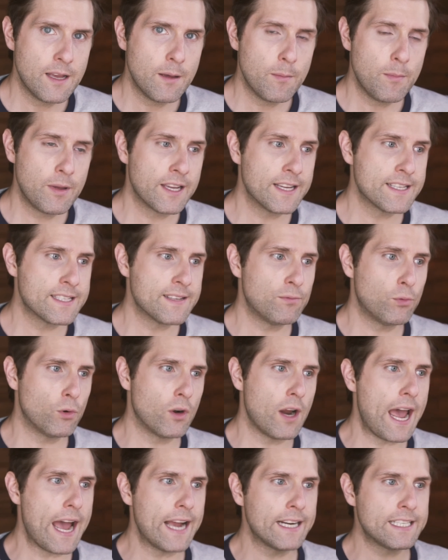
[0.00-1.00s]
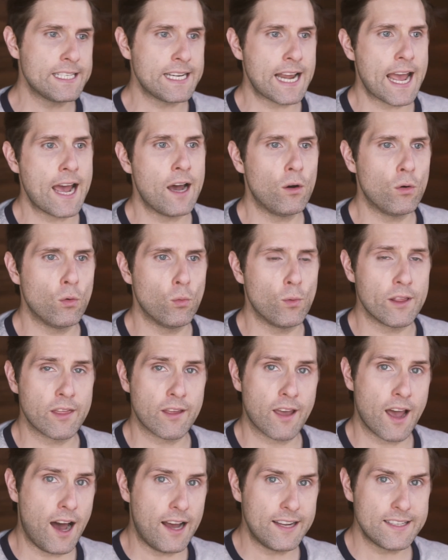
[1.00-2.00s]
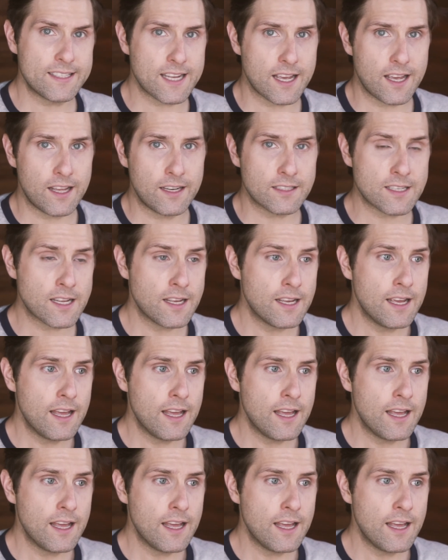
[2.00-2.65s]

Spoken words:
Because if we're acting out with content,